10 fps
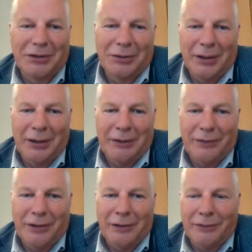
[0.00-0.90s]
You have,
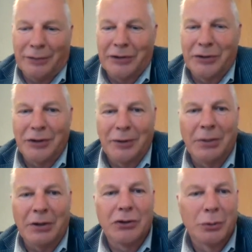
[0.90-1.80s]
for instance, a
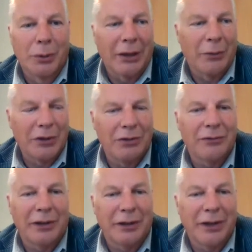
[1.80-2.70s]
Matsuura, which is
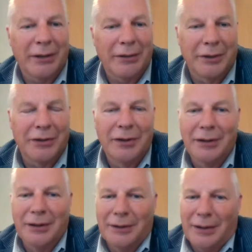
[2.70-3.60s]
very accurate,
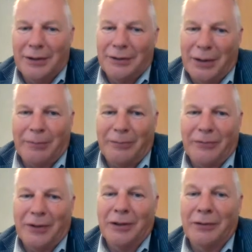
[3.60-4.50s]
and you have
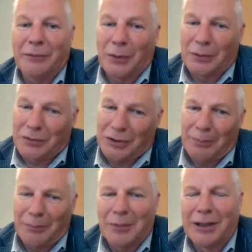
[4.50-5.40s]

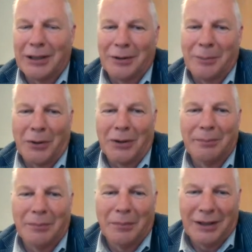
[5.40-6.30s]
some little more
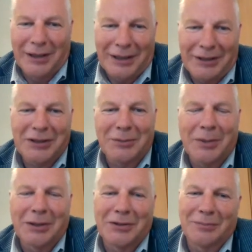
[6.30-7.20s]
less
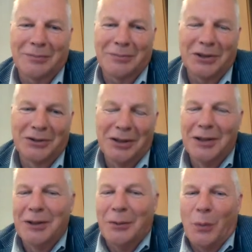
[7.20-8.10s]
expensive machines,
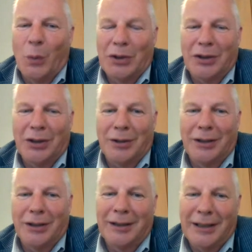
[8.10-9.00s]
which
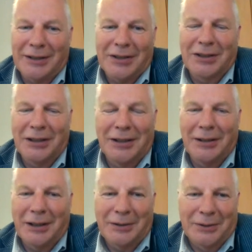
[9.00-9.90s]
are less
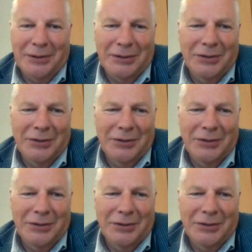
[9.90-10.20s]
accurate.